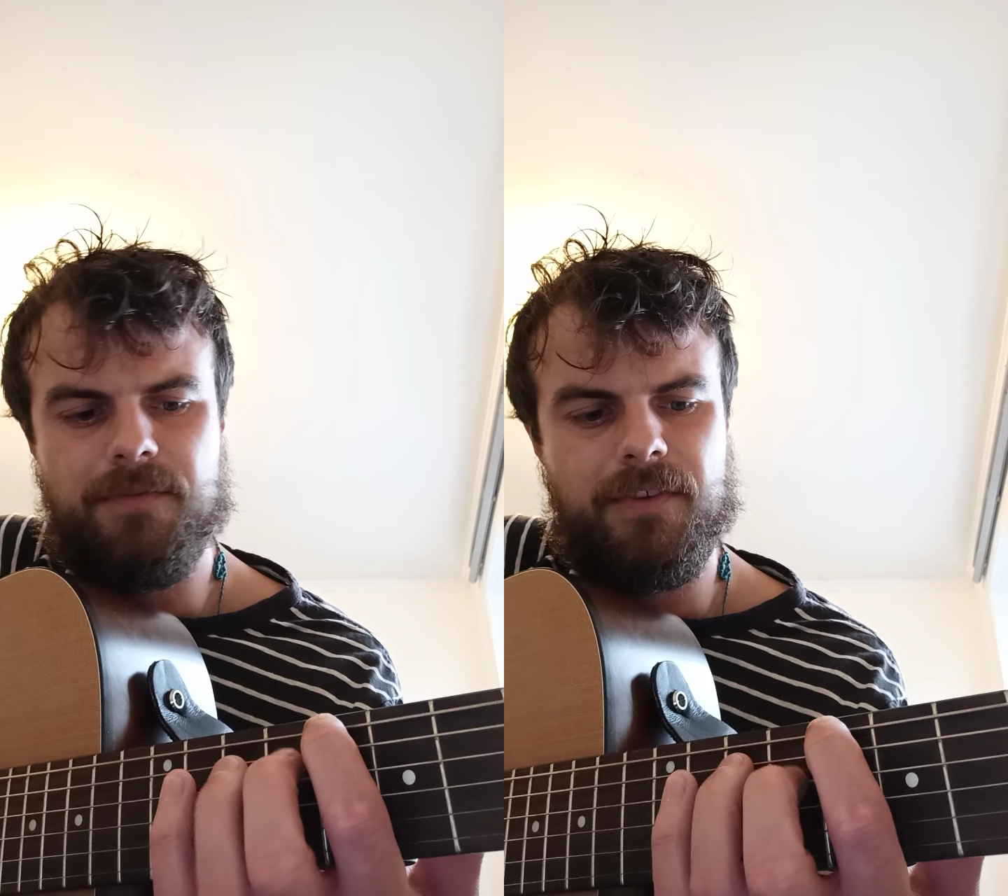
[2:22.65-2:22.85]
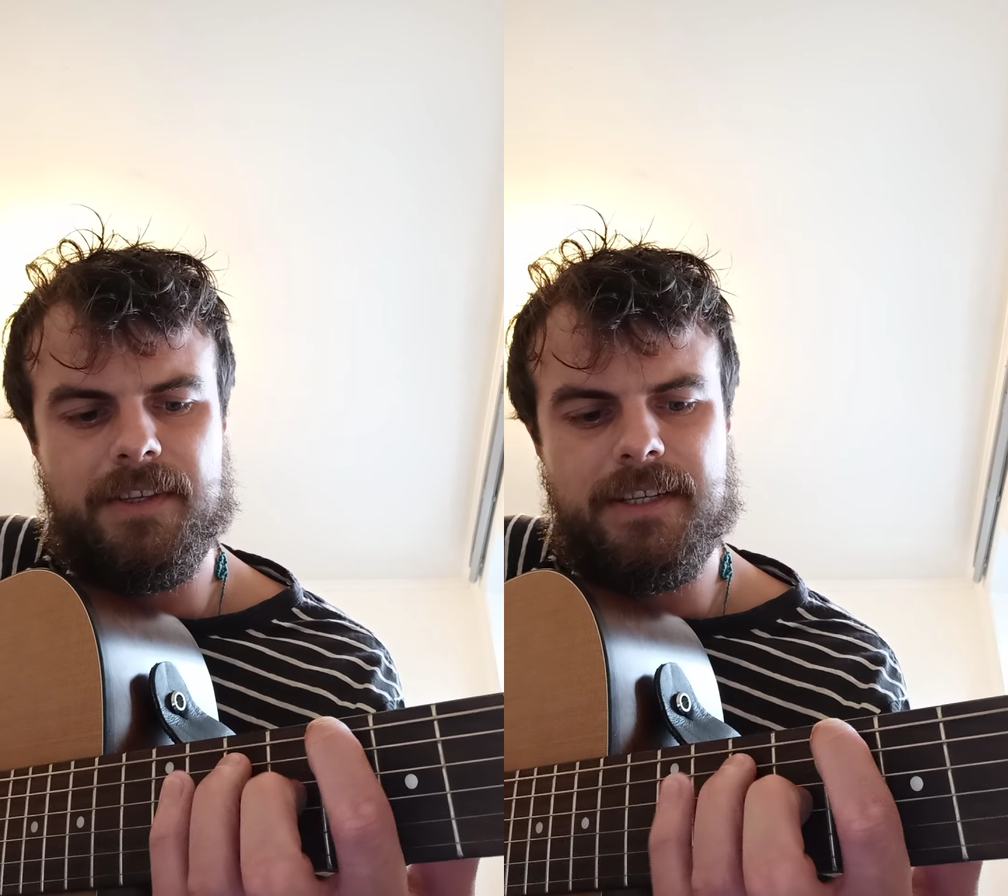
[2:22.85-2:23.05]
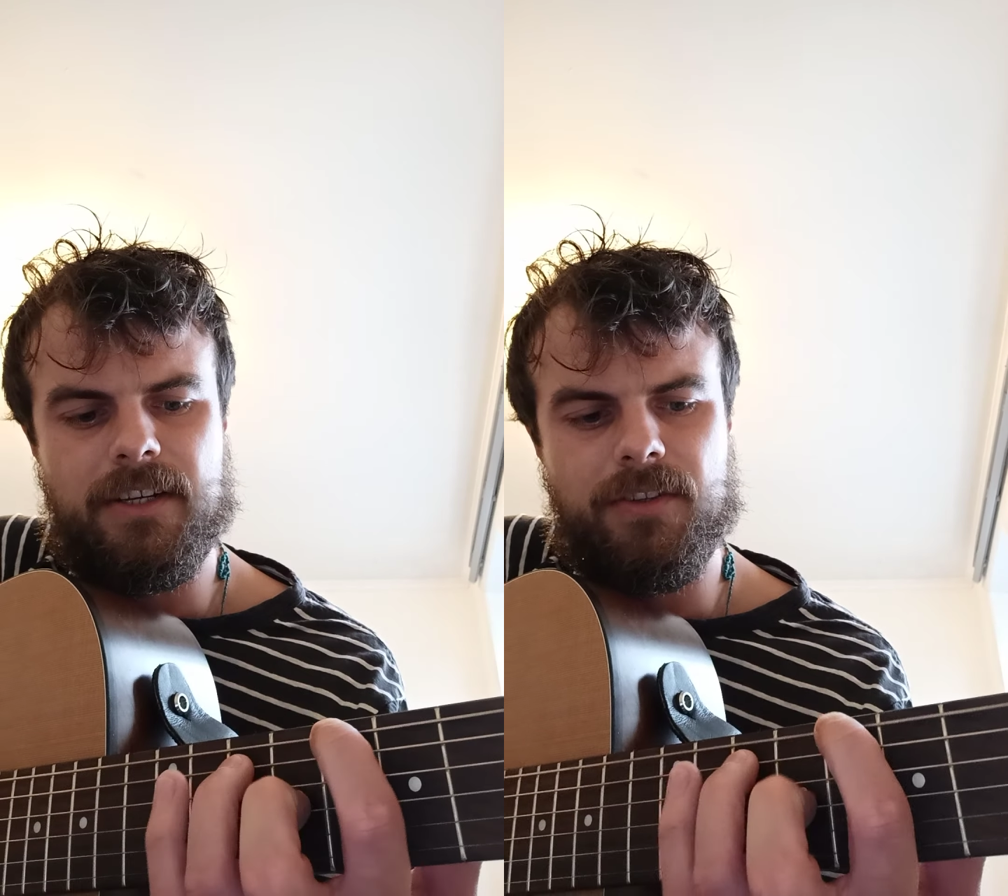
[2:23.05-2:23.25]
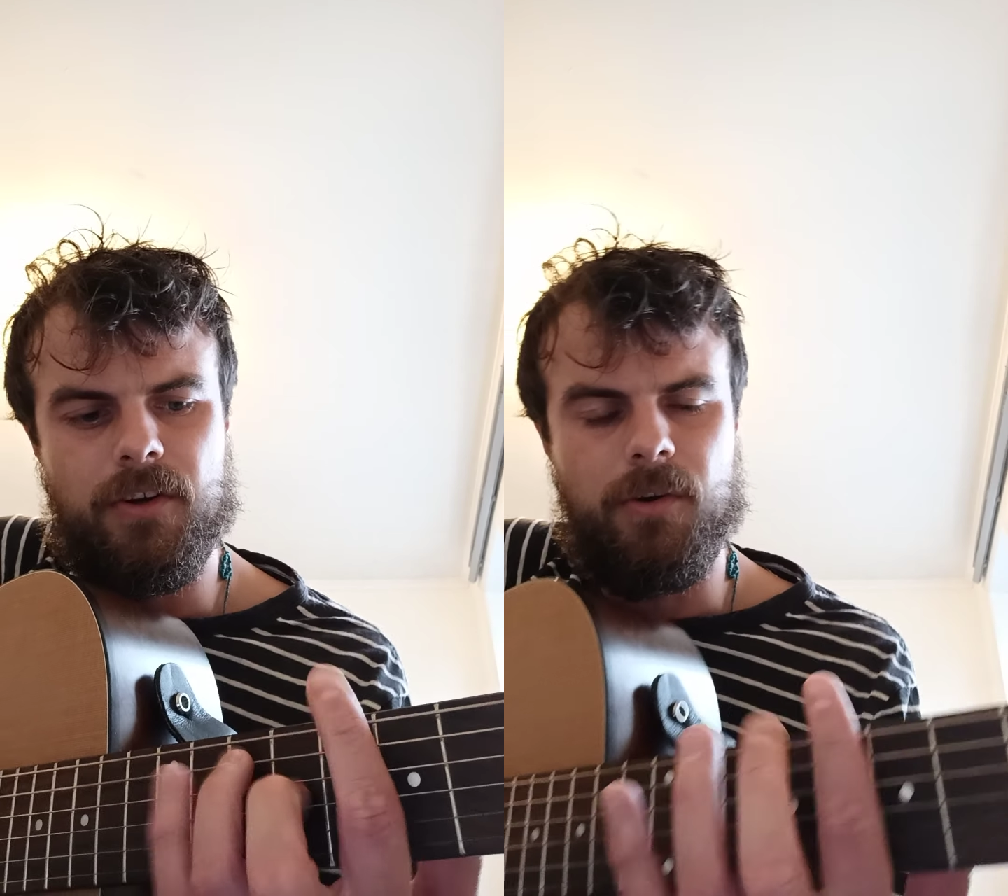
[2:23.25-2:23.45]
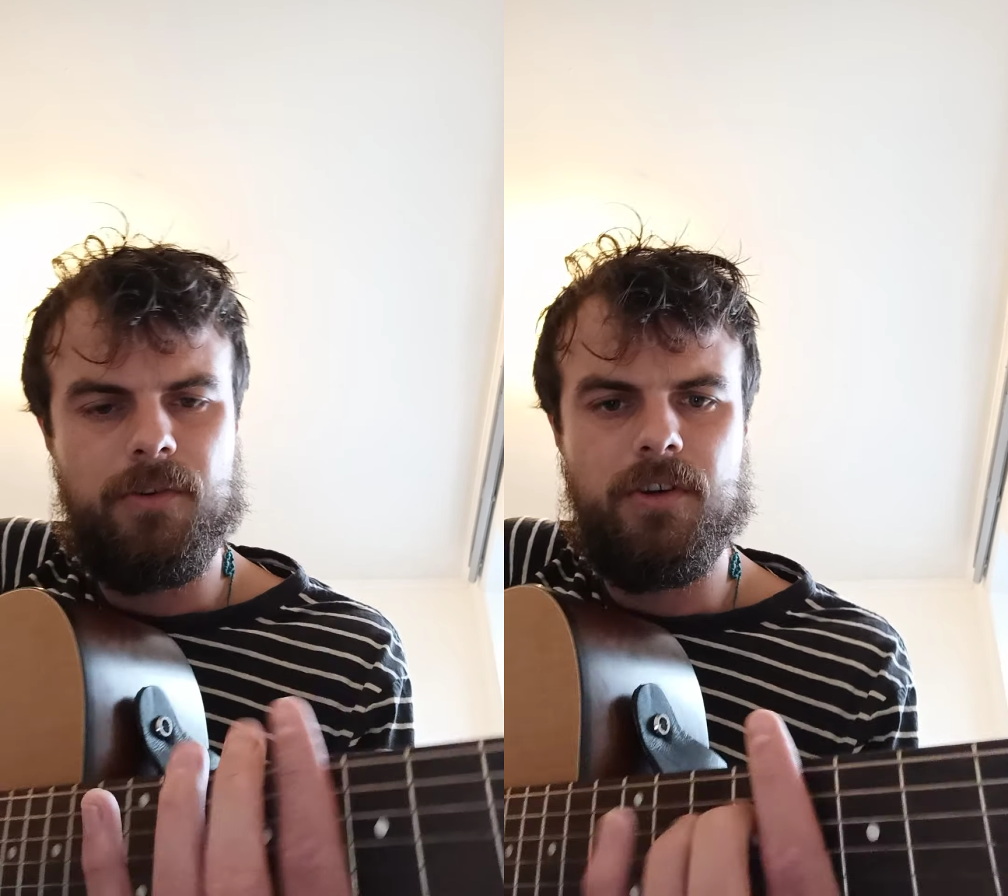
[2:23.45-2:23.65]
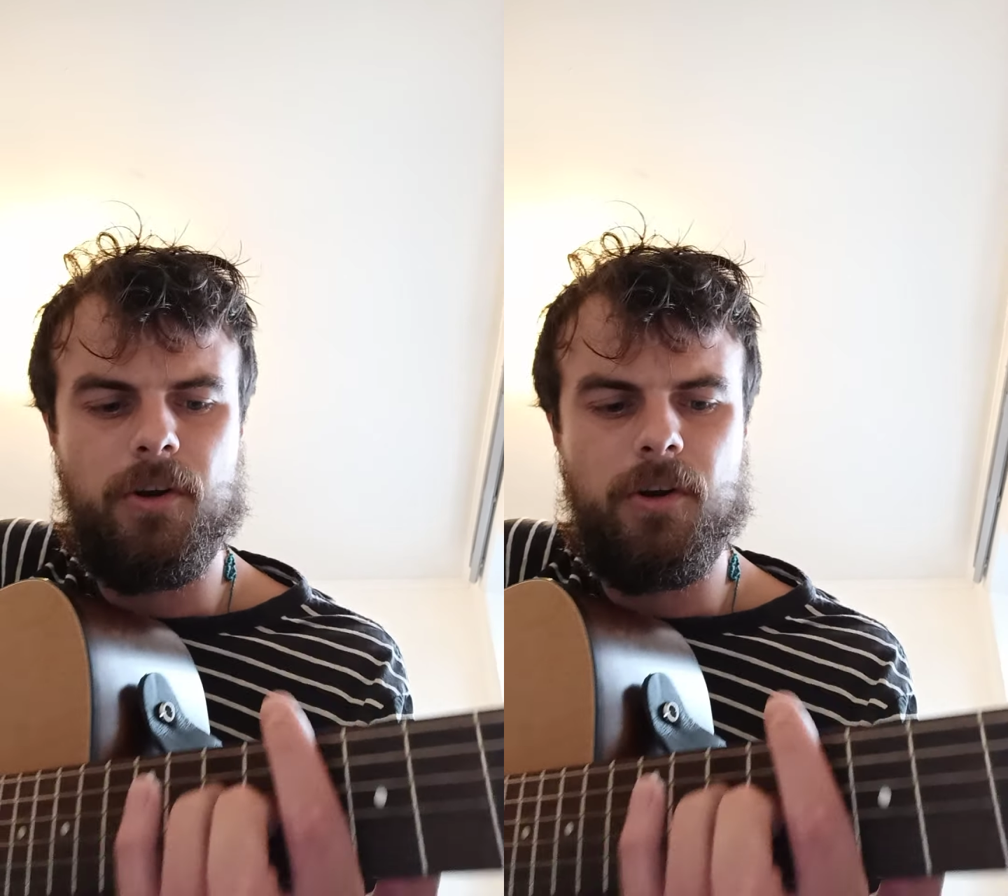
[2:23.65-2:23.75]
for the single note.